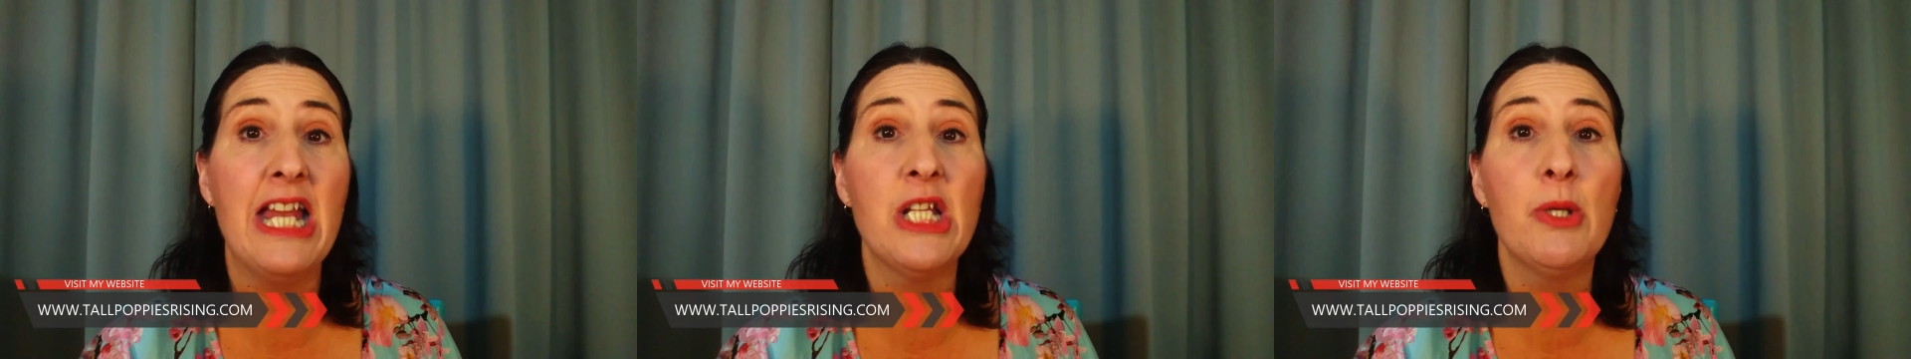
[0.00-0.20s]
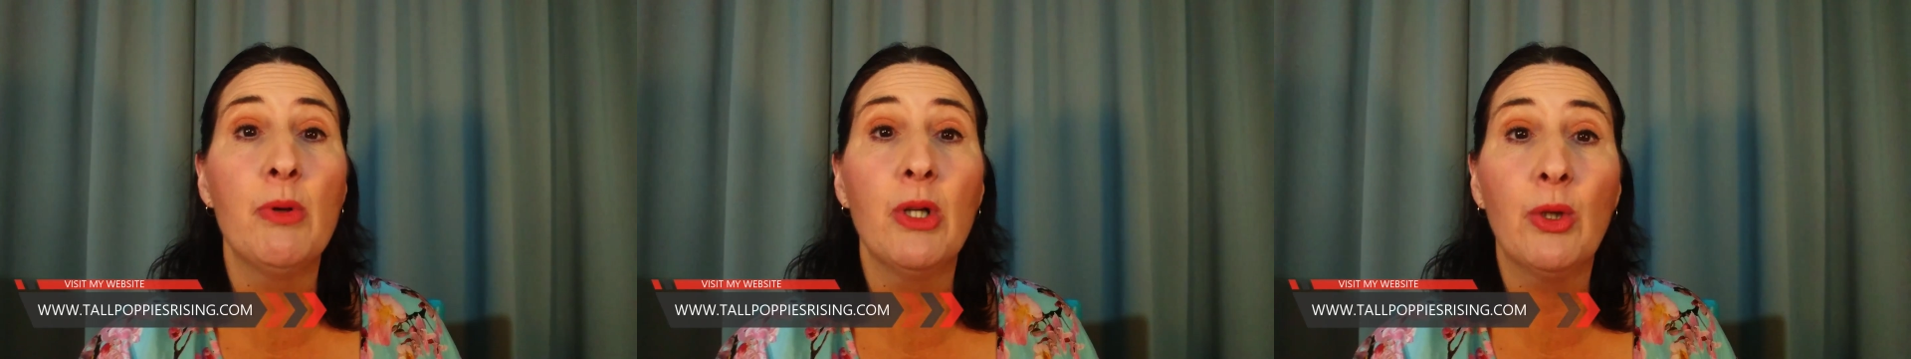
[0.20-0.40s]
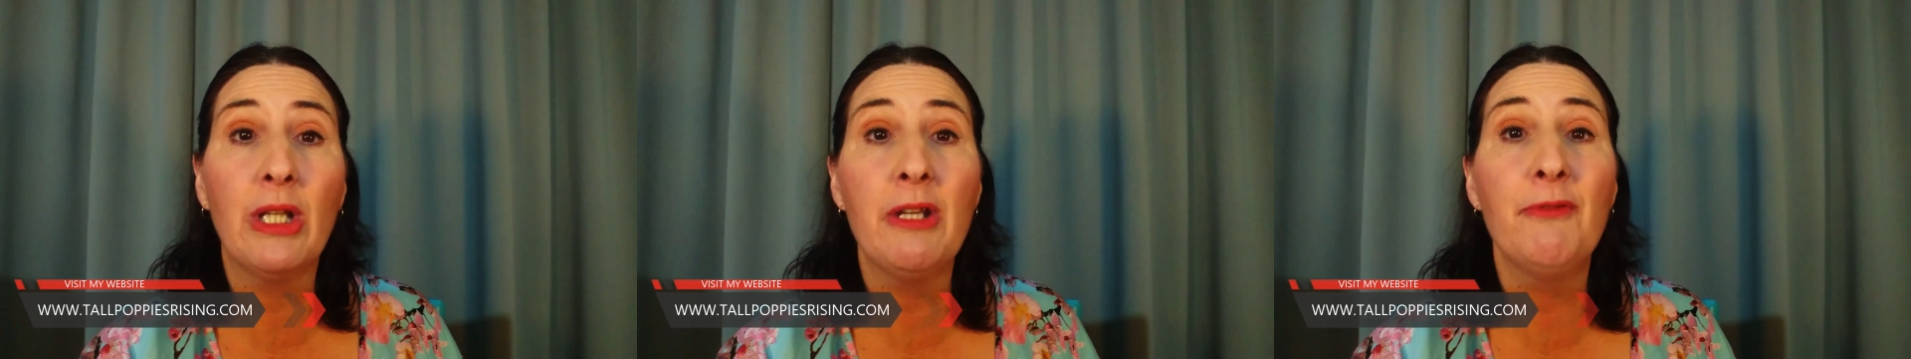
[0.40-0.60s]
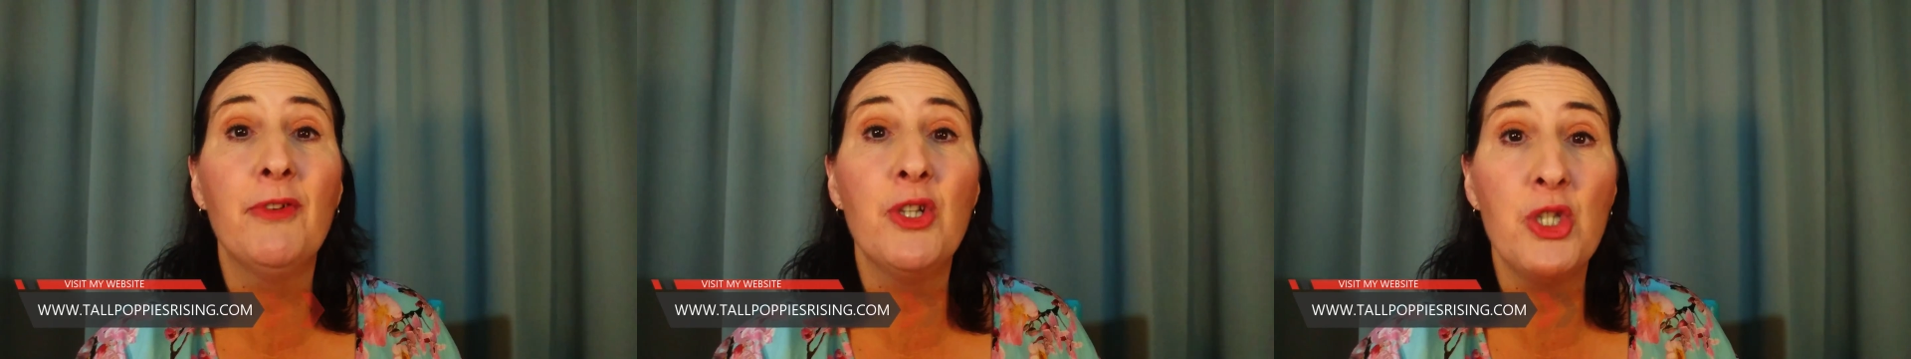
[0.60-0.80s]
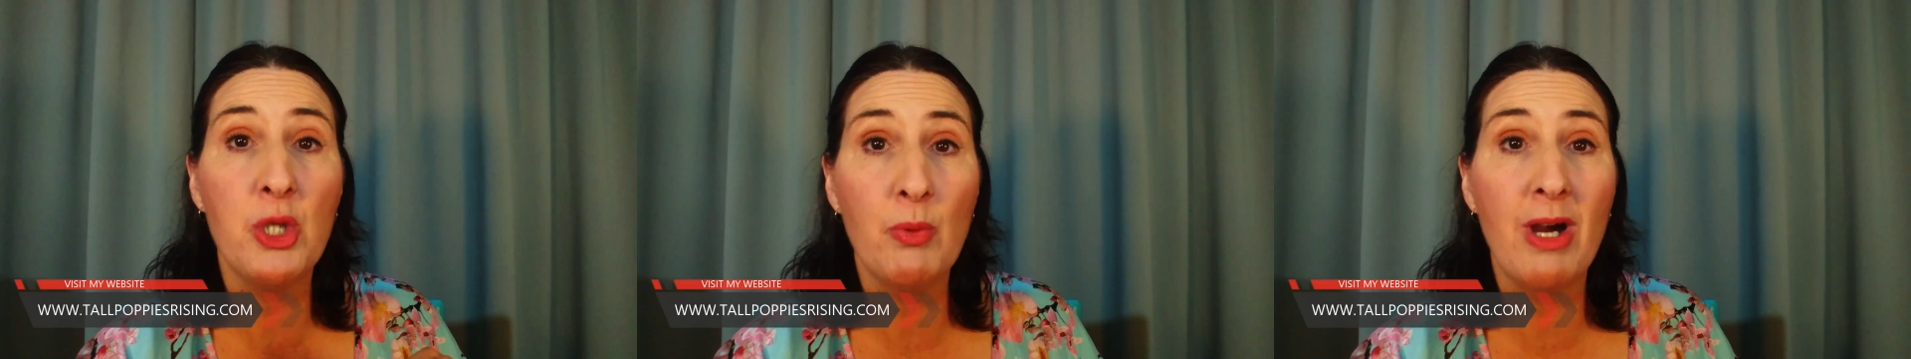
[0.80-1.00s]
and you are looking
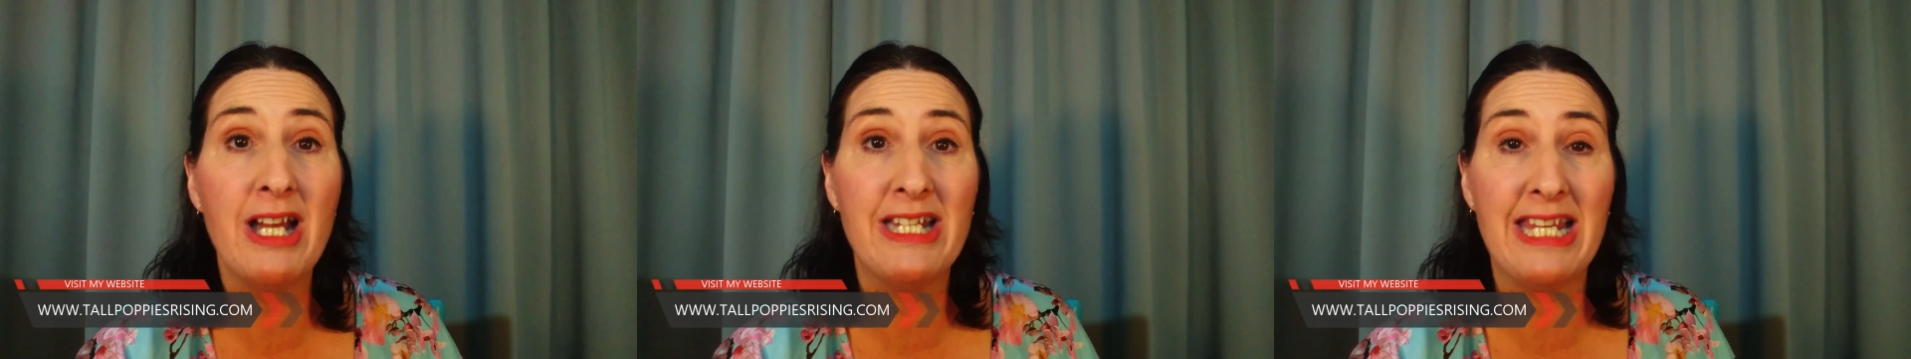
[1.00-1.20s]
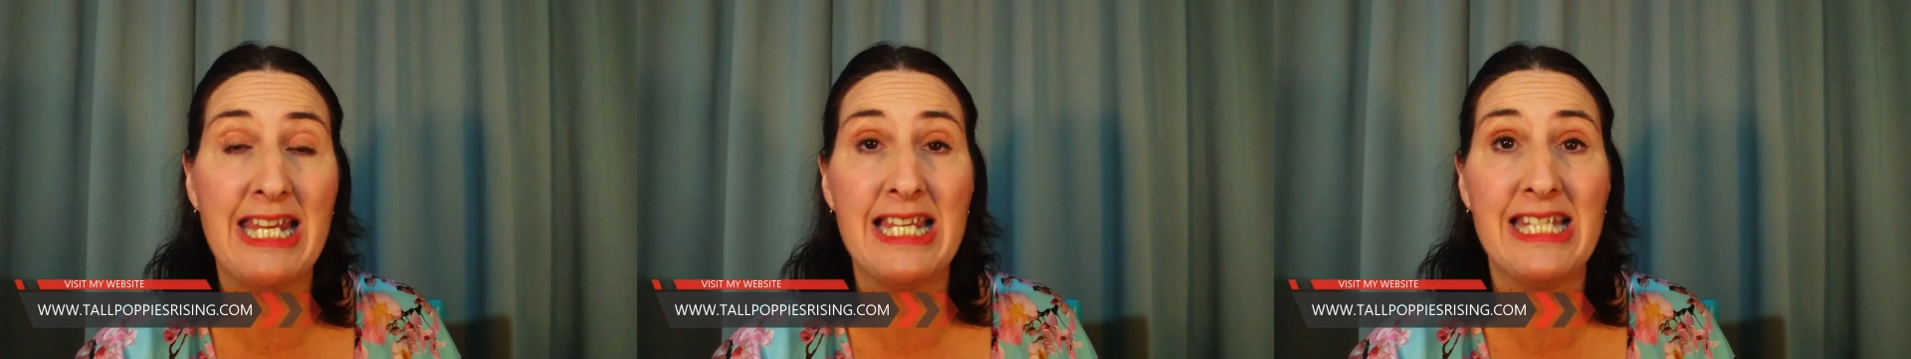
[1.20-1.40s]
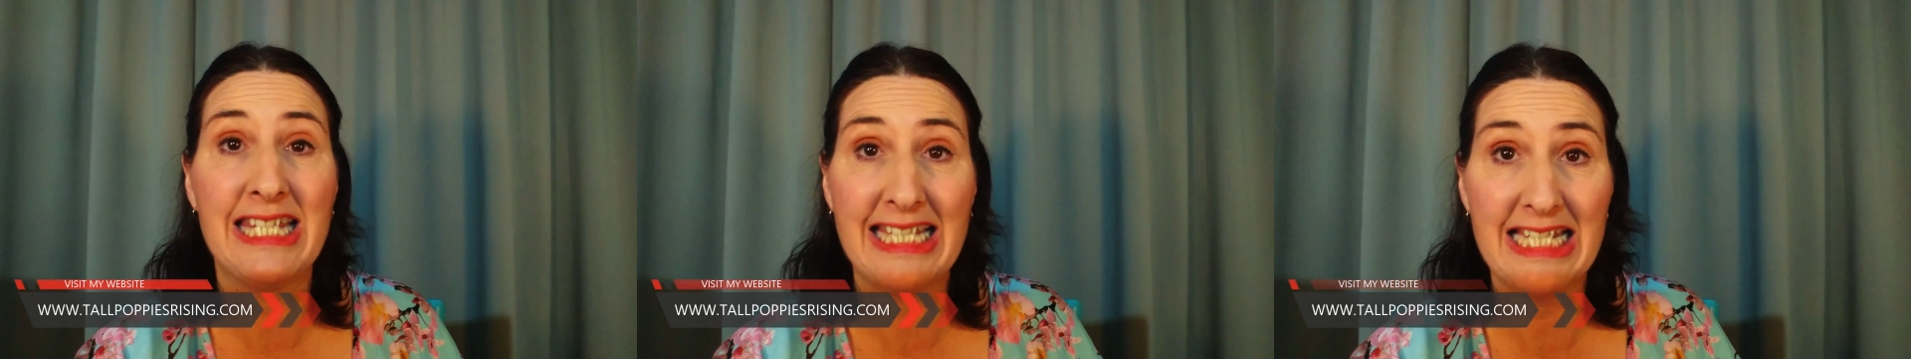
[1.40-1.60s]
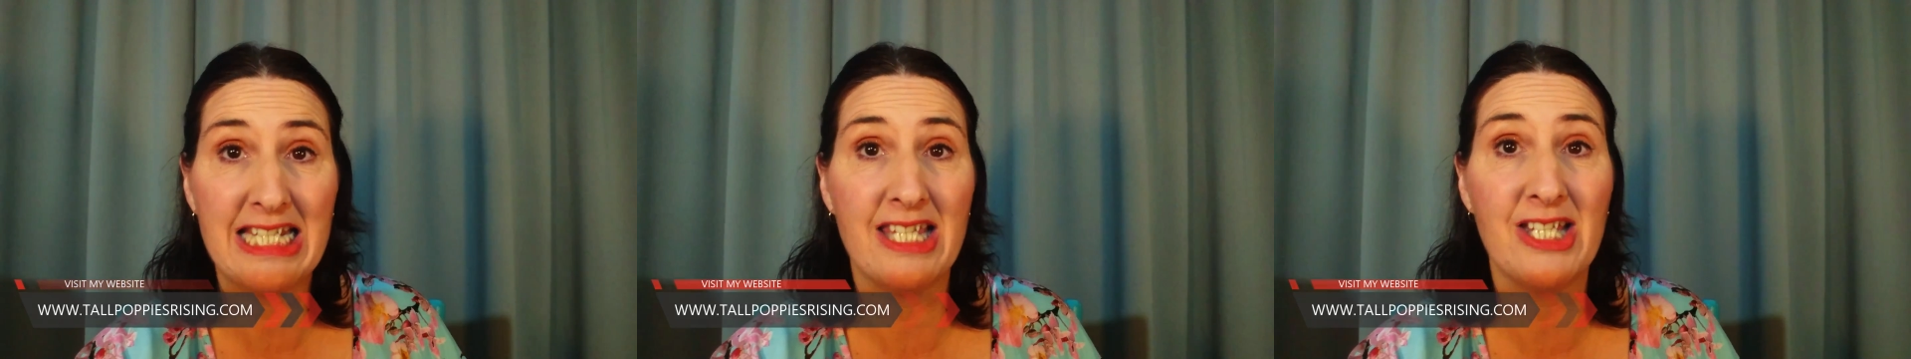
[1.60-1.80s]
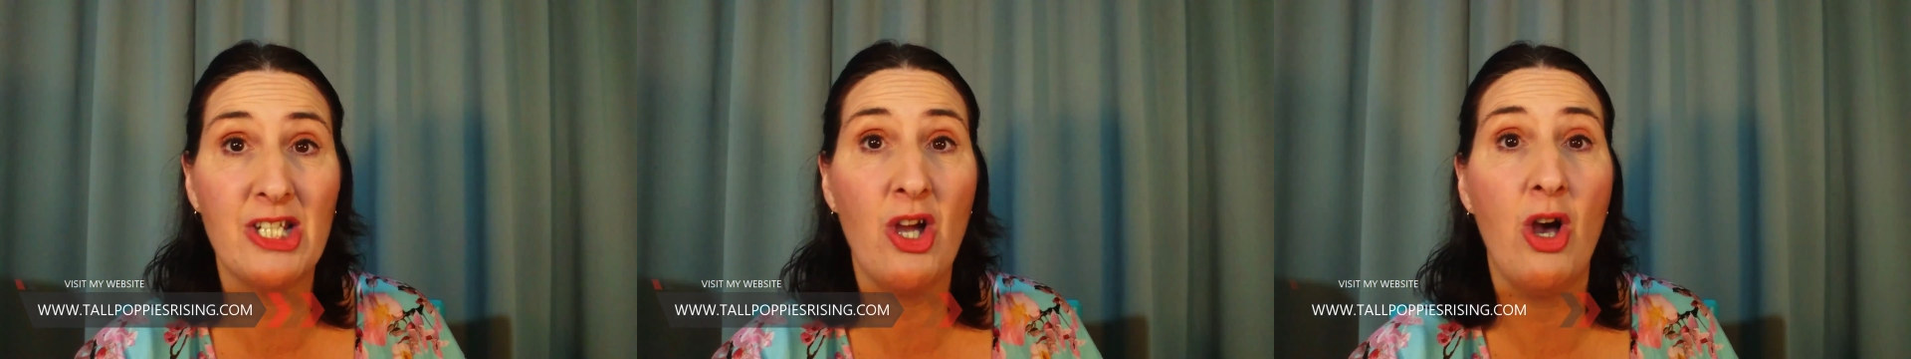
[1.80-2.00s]
for new ideas to get
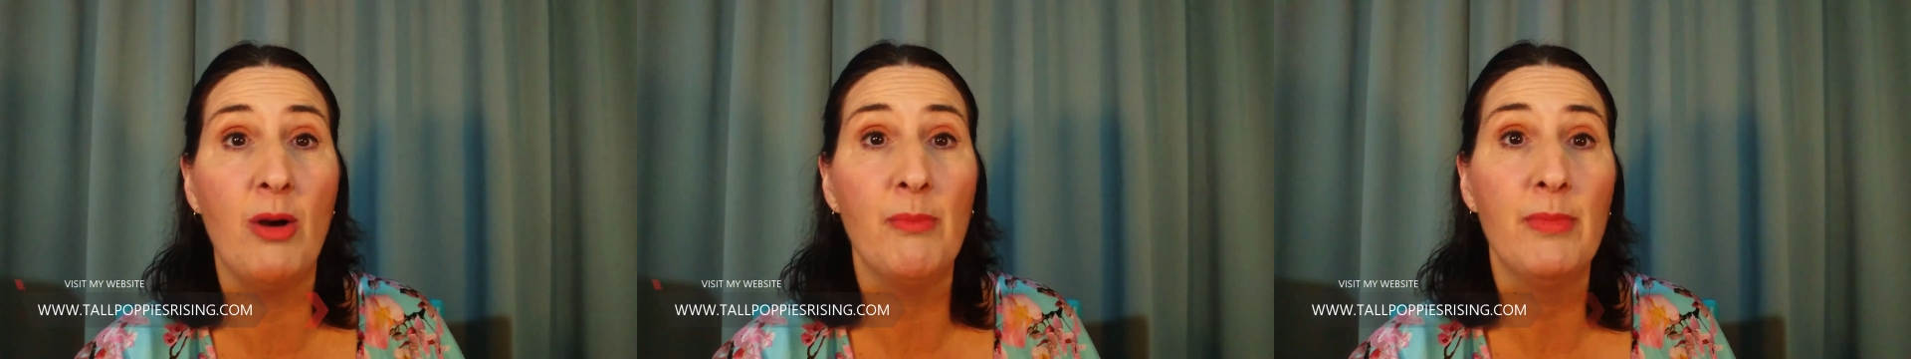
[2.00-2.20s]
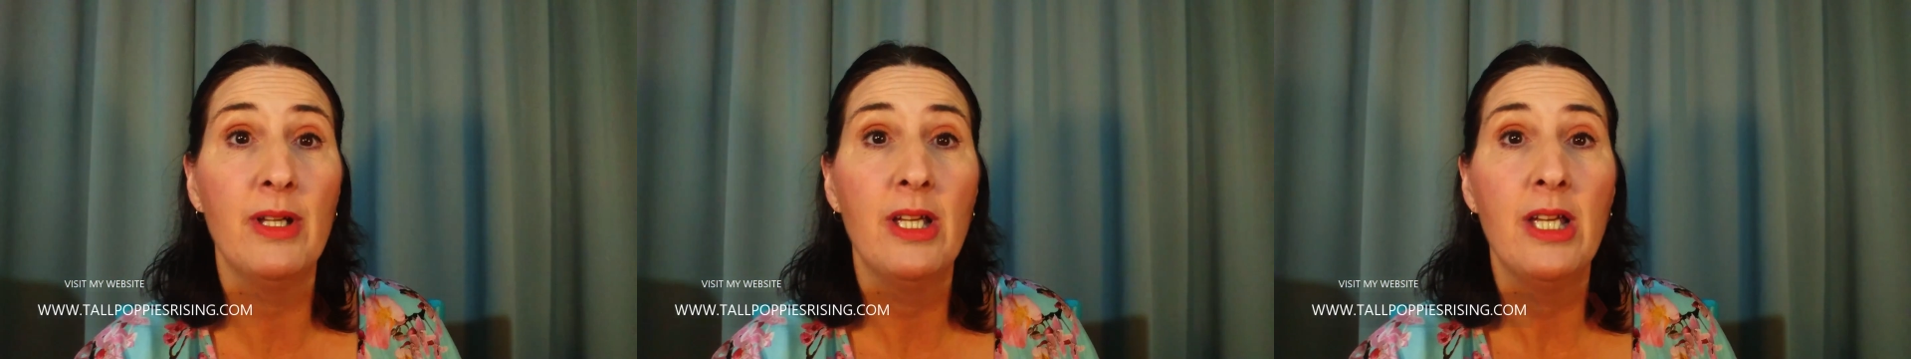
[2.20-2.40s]
to the top.